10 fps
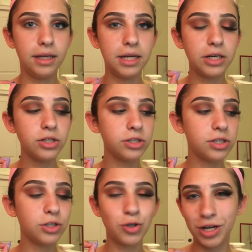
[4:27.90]
Here's
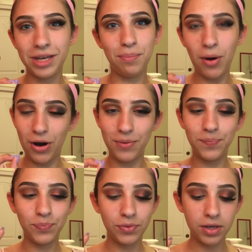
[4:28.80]
the tricky part.
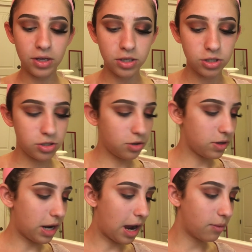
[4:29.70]
So
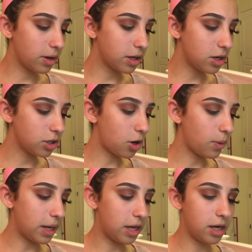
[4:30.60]
now we're gonna go
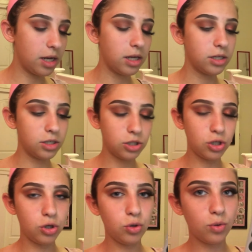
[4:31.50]
in
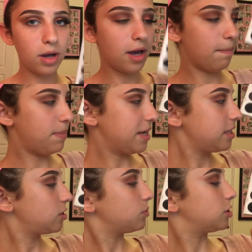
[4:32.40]
to
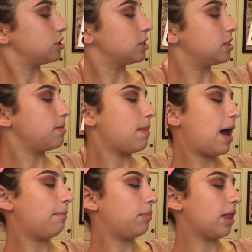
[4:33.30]
Abyss, which is the
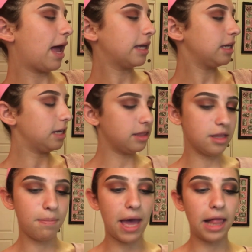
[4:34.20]
matte black in the
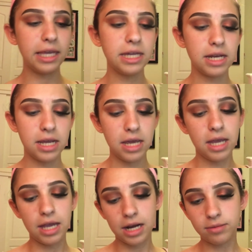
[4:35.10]
palette.
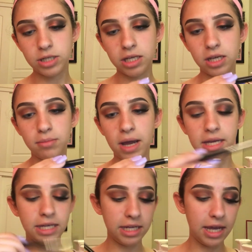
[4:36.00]
And I'm taking my
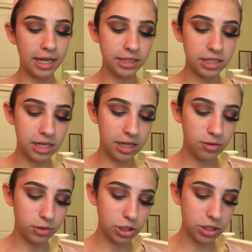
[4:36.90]

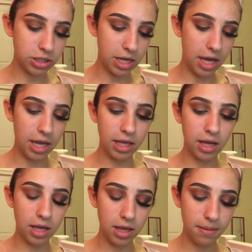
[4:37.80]
E18, which is a
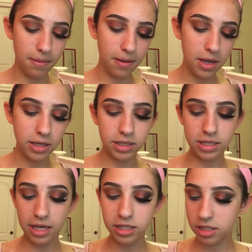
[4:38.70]

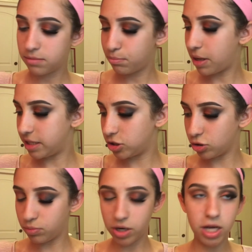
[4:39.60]
dense pencil
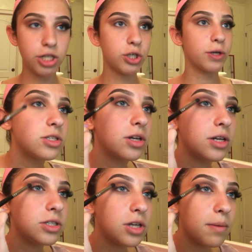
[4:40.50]
brush. So you're
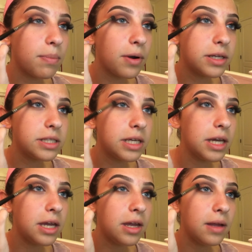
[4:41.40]
gonna start pressing
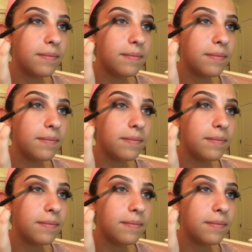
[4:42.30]
it